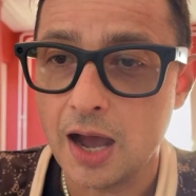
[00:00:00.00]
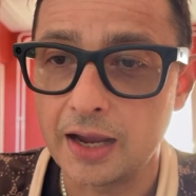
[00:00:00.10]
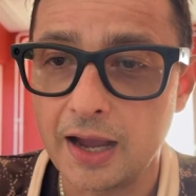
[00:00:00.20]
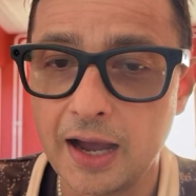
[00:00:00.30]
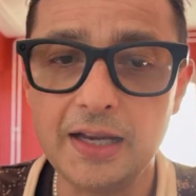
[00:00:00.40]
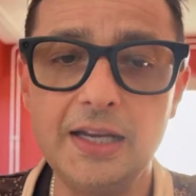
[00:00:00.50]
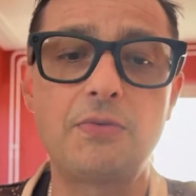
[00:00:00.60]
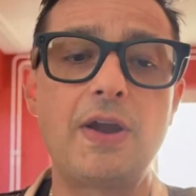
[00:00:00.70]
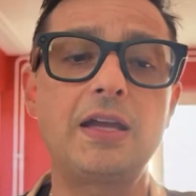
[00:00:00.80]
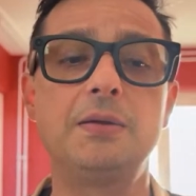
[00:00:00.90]
I highly
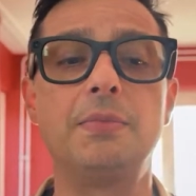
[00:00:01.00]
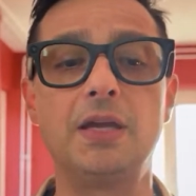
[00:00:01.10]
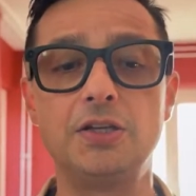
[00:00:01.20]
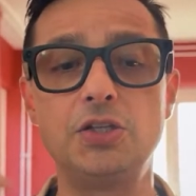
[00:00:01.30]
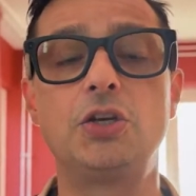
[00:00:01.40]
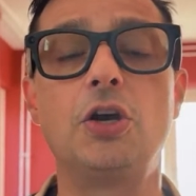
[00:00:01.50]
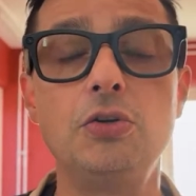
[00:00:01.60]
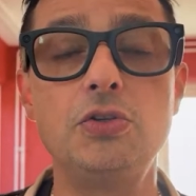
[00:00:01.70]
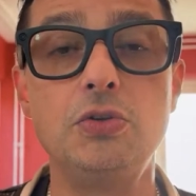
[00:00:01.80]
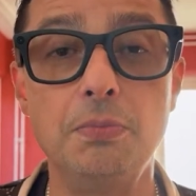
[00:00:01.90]
recommend you
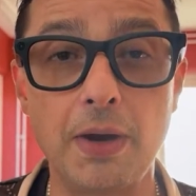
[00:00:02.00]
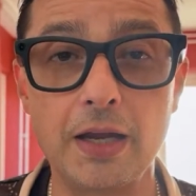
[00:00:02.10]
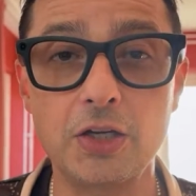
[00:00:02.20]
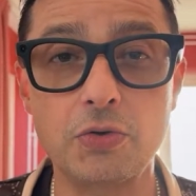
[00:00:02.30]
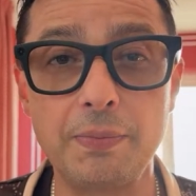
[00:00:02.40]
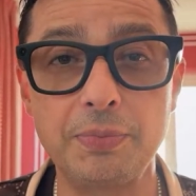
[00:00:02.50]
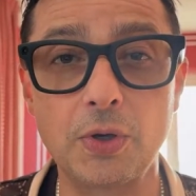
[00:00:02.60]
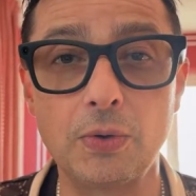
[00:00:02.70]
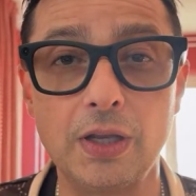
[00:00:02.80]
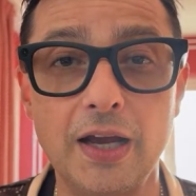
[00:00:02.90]
go to
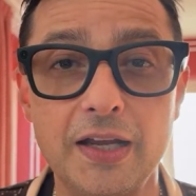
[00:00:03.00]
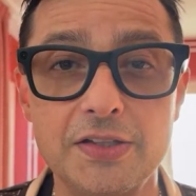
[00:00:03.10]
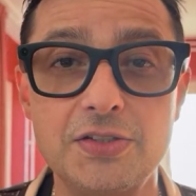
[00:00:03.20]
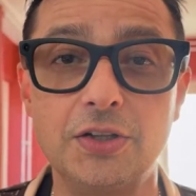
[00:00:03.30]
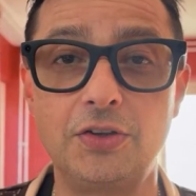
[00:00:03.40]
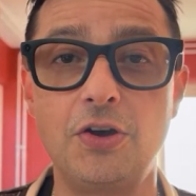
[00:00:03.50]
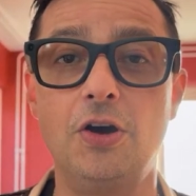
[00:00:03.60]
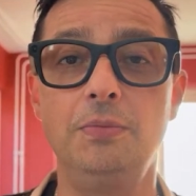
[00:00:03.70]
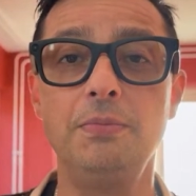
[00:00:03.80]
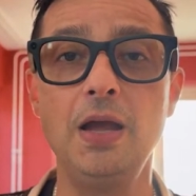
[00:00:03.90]

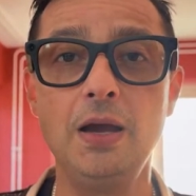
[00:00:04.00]
mycryptoalliance.com,